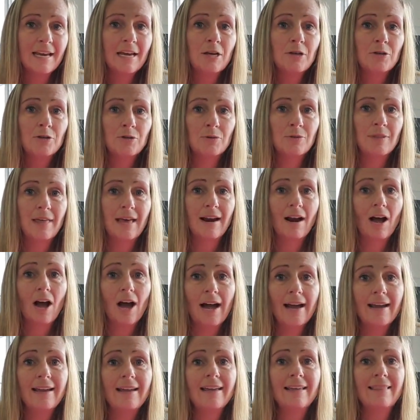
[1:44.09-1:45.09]
so that
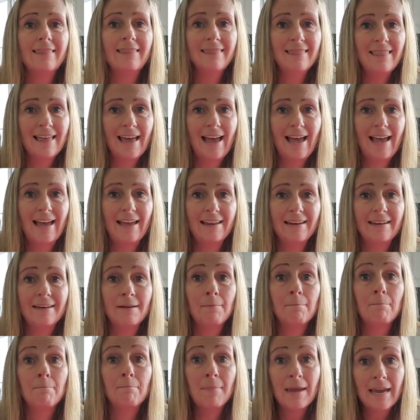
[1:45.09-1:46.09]
I can
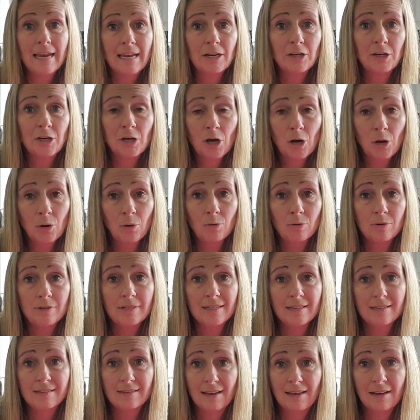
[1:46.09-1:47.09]
then make note
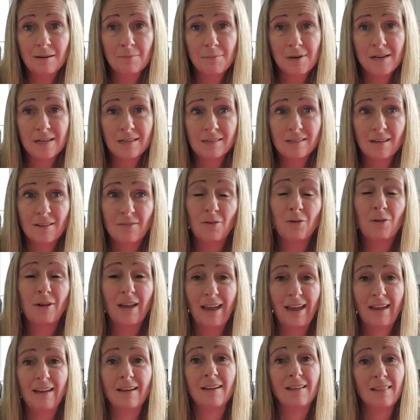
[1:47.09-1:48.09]
to say to myself,
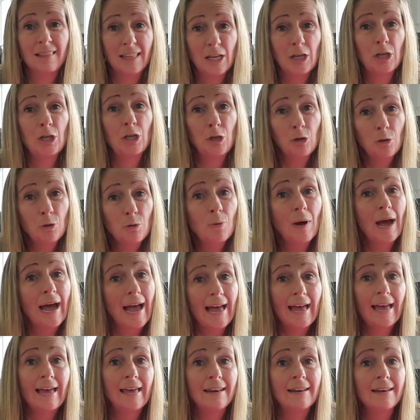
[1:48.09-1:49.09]
okay, like you
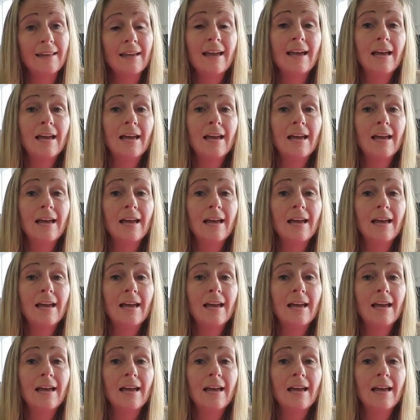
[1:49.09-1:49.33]
had,